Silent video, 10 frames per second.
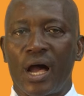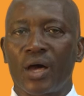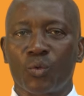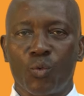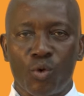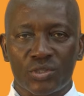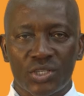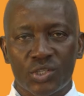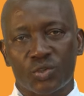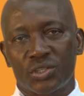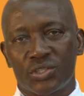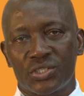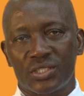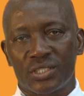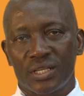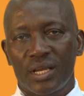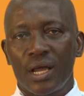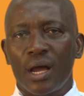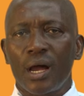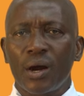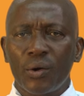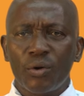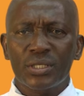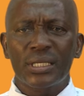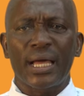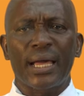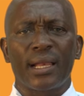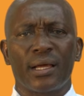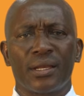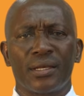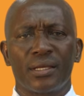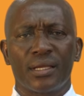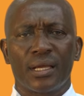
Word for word: and water shortages across the island,